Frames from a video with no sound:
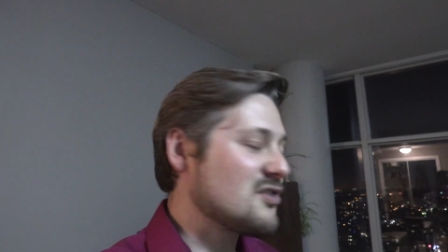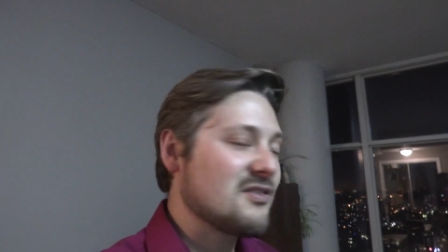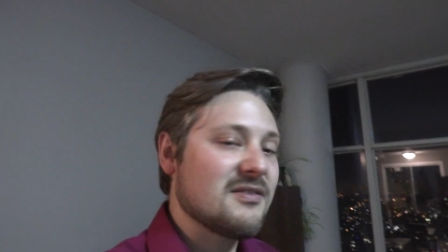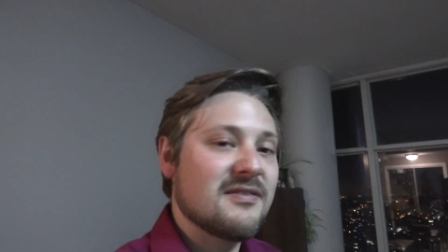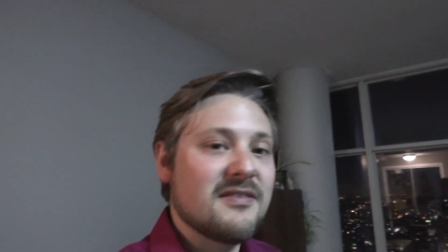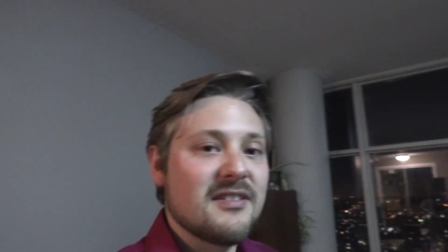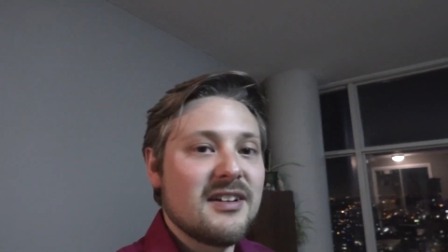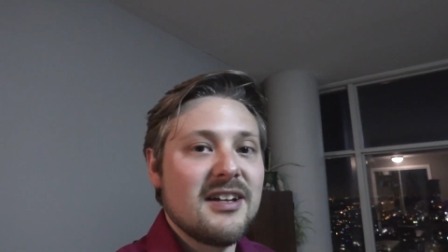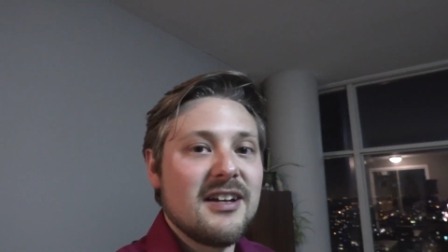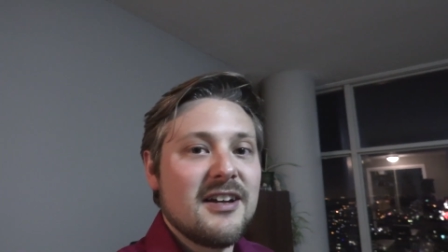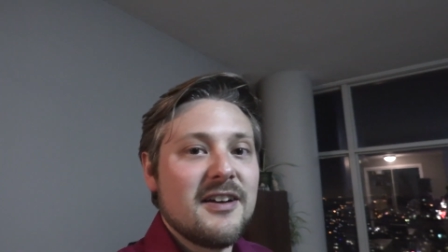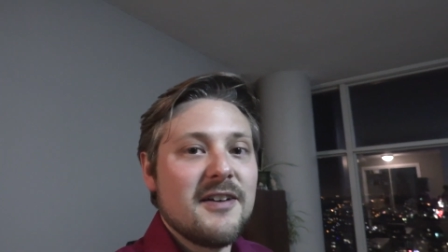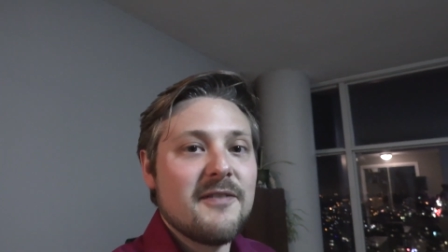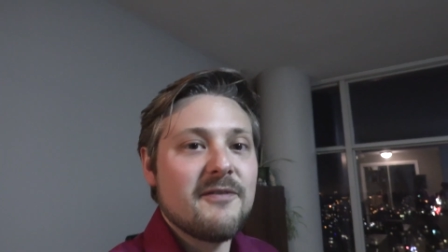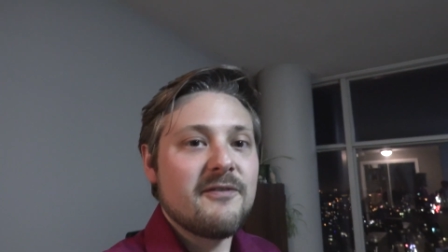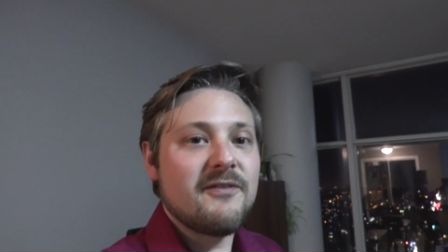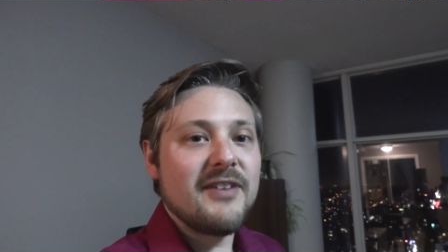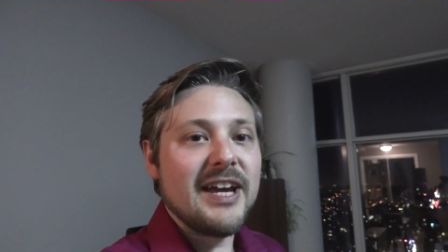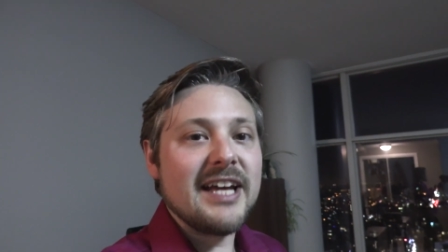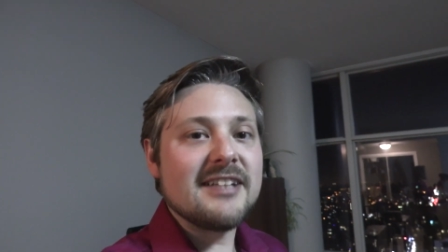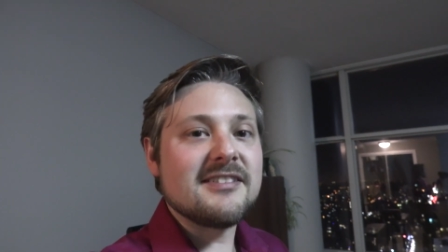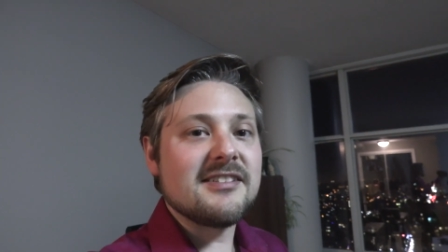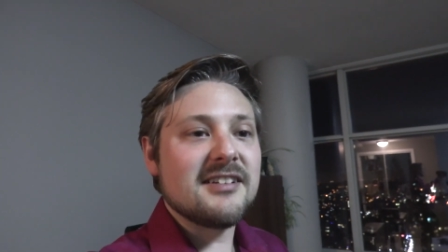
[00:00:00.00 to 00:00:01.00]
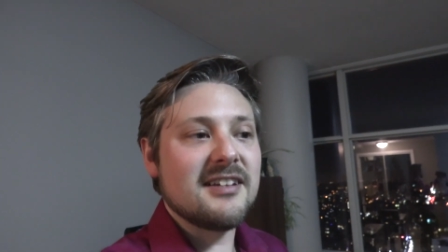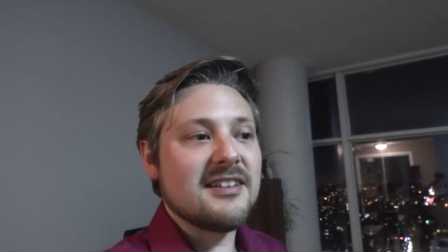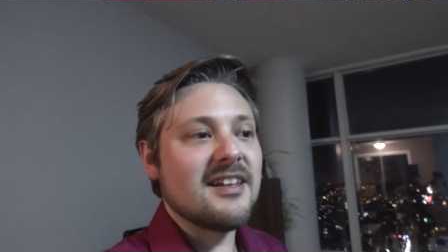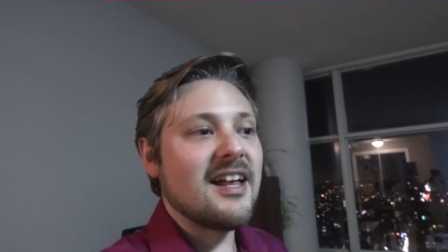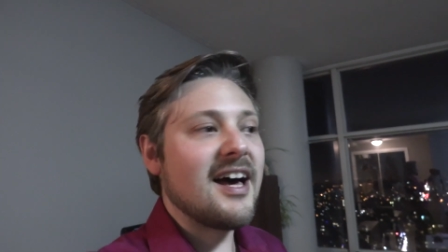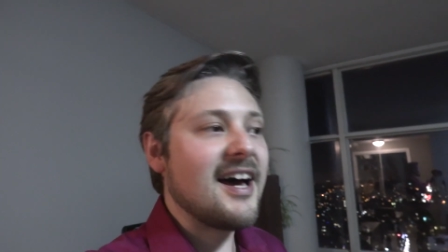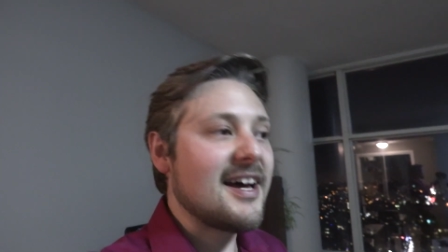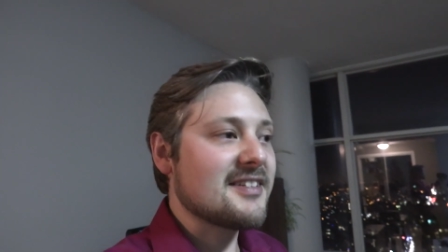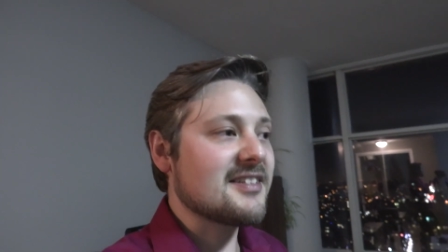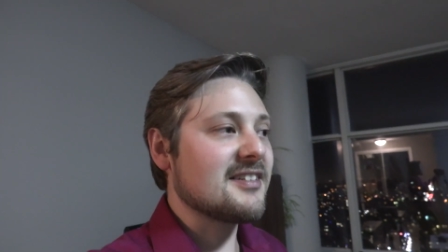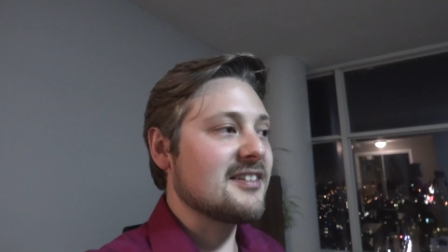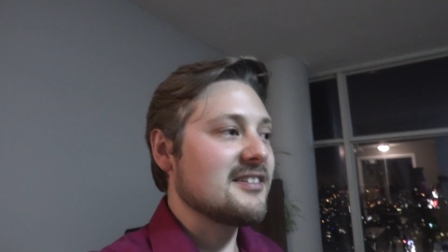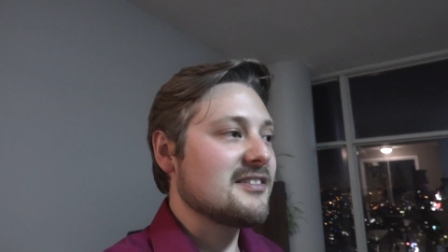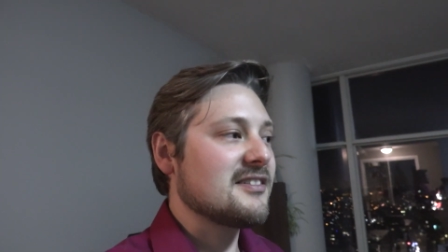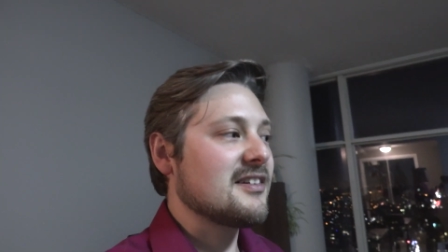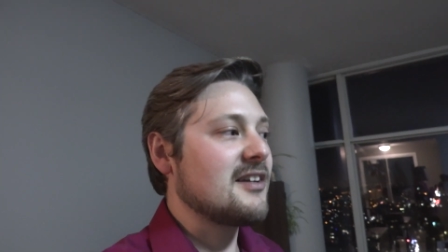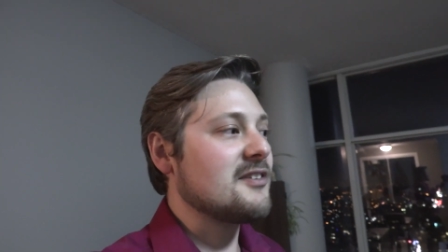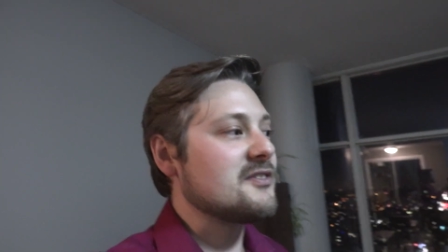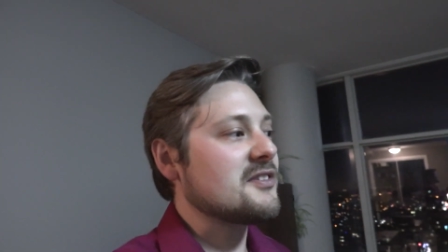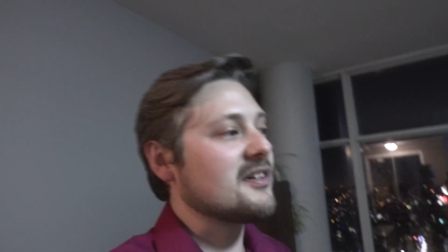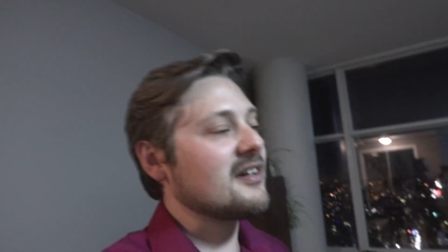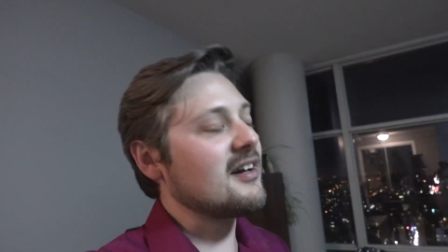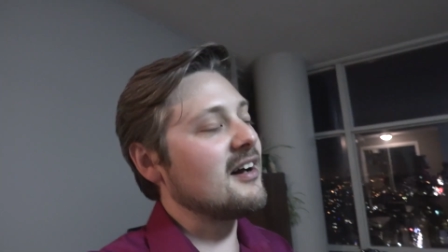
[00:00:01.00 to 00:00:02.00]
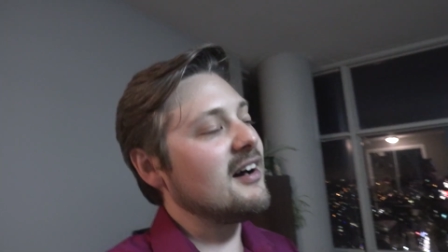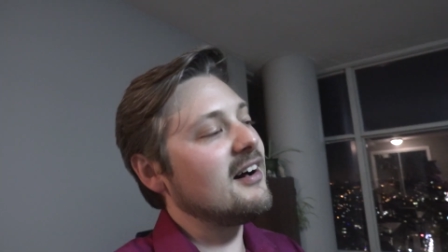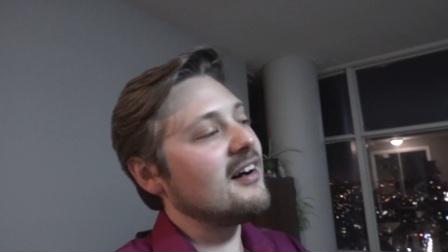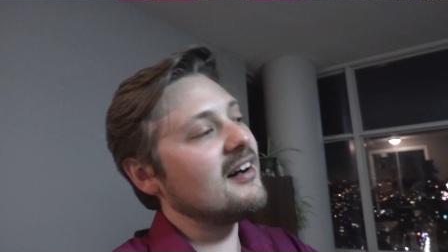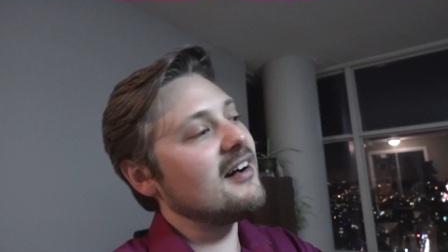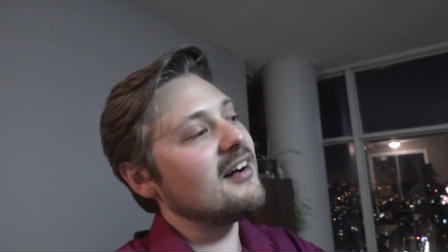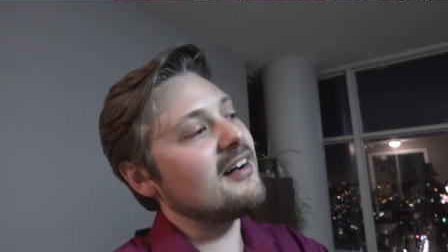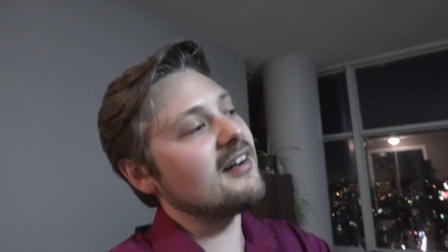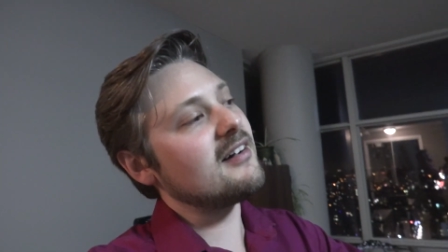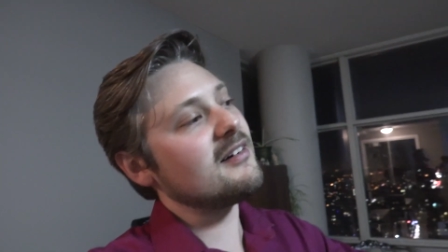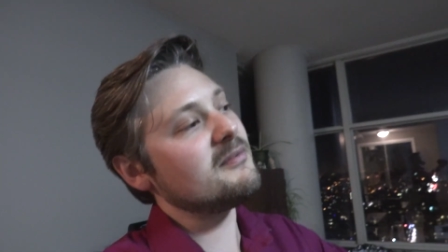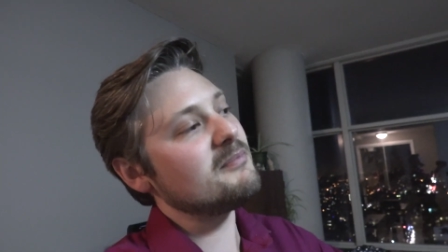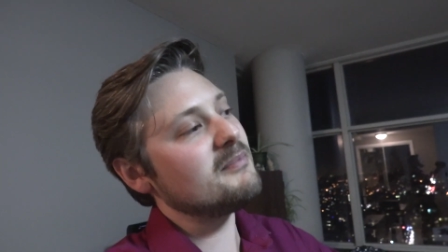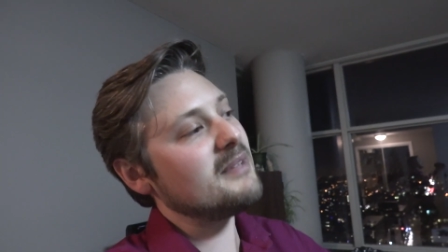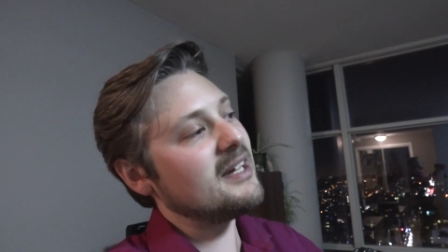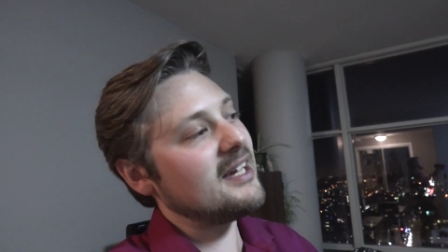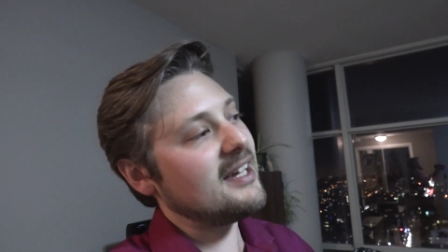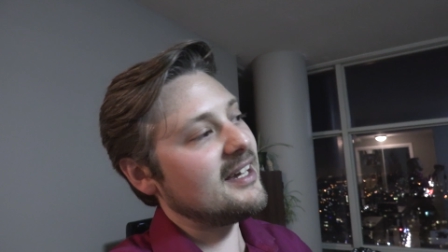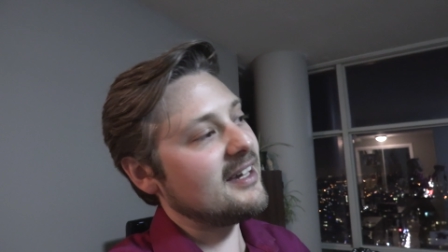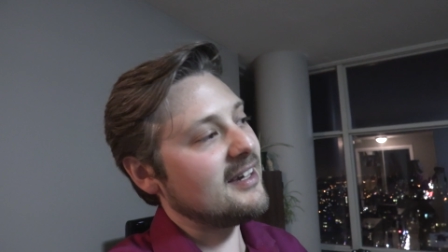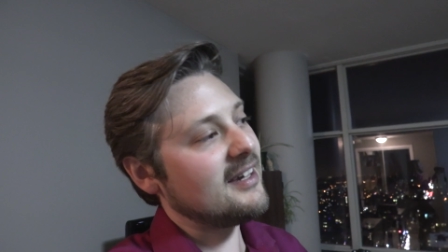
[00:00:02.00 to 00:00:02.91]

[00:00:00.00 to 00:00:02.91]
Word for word: Fancy. Just fancy glasses, and I was like, oh, man.